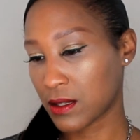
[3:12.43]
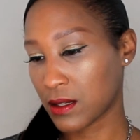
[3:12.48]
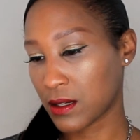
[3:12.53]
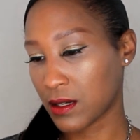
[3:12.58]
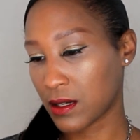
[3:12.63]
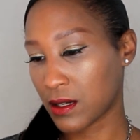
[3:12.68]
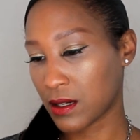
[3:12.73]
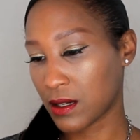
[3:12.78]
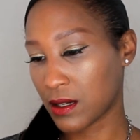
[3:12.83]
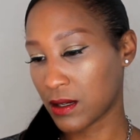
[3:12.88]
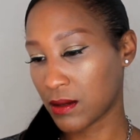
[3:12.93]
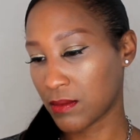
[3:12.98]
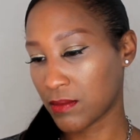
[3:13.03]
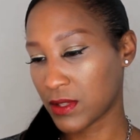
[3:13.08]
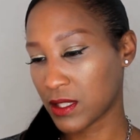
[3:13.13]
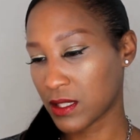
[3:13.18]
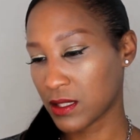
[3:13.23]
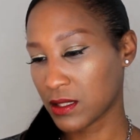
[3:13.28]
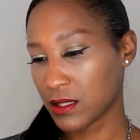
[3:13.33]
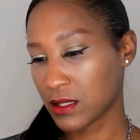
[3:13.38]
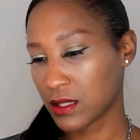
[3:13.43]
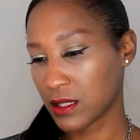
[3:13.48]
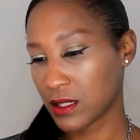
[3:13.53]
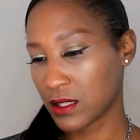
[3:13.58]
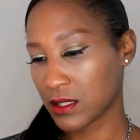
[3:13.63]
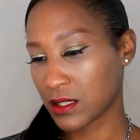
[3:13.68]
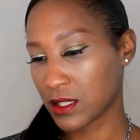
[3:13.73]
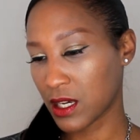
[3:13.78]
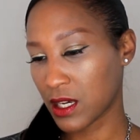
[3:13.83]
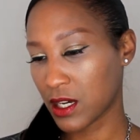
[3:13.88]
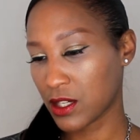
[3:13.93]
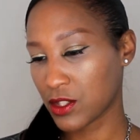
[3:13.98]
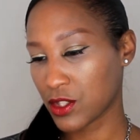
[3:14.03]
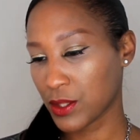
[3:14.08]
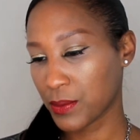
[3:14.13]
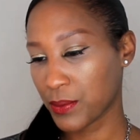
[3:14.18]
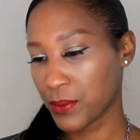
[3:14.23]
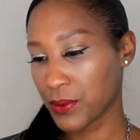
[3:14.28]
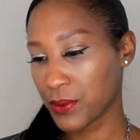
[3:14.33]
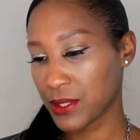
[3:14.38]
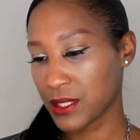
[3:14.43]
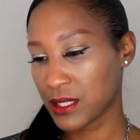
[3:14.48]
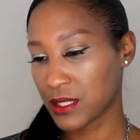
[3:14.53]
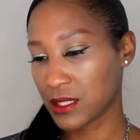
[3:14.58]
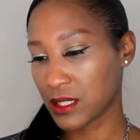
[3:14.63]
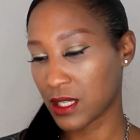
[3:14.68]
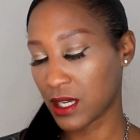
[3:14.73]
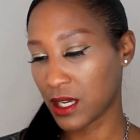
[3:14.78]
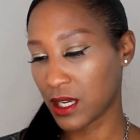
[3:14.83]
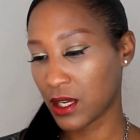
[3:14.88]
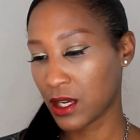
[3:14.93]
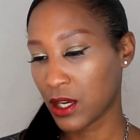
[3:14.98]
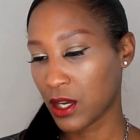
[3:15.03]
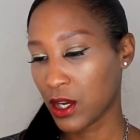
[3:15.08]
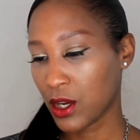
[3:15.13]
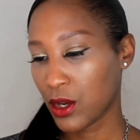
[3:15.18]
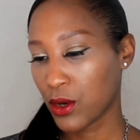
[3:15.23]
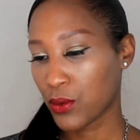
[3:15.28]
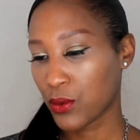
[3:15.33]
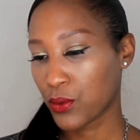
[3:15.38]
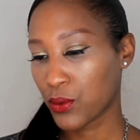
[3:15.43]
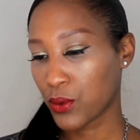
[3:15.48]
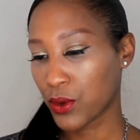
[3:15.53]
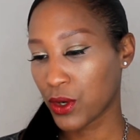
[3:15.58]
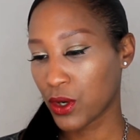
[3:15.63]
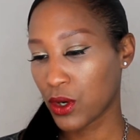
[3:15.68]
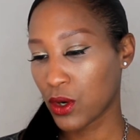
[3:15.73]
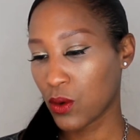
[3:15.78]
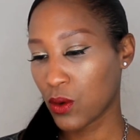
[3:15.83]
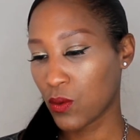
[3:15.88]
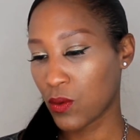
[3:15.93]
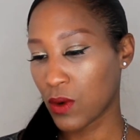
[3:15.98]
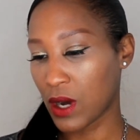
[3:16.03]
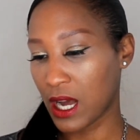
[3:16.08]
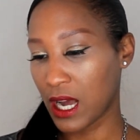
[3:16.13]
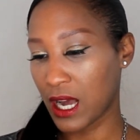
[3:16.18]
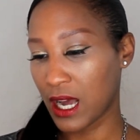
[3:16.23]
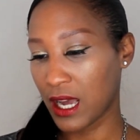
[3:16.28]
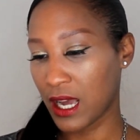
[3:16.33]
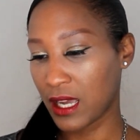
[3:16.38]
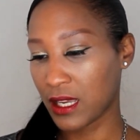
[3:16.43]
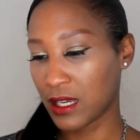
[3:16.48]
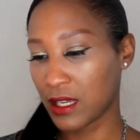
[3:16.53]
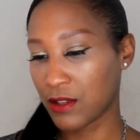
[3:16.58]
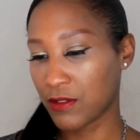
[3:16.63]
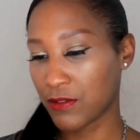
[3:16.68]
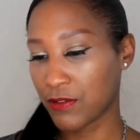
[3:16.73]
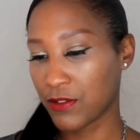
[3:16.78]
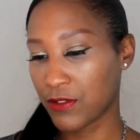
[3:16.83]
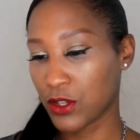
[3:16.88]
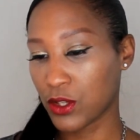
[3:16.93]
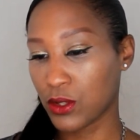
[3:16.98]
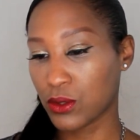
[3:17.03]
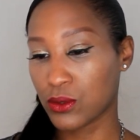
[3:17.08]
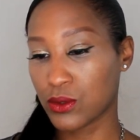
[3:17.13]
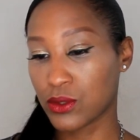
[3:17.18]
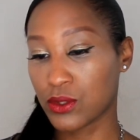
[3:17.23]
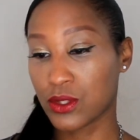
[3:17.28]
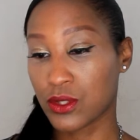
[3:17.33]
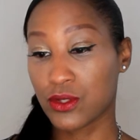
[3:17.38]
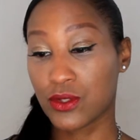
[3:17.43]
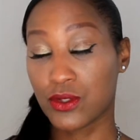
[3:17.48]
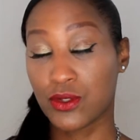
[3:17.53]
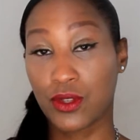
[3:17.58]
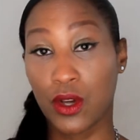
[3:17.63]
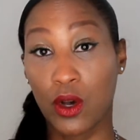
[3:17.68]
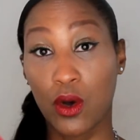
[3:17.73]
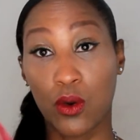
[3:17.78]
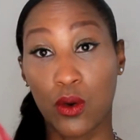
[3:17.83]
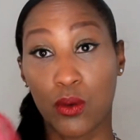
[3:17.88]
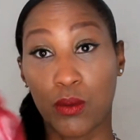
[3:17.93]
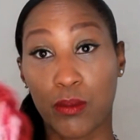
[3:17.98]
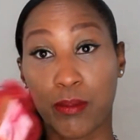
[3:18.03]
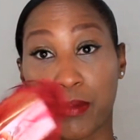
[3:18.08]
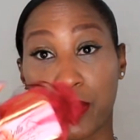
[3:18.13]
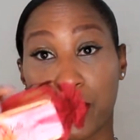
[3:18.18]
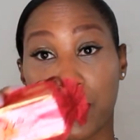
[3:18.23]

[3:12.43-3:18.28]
um, this is 100% real wine infused soap.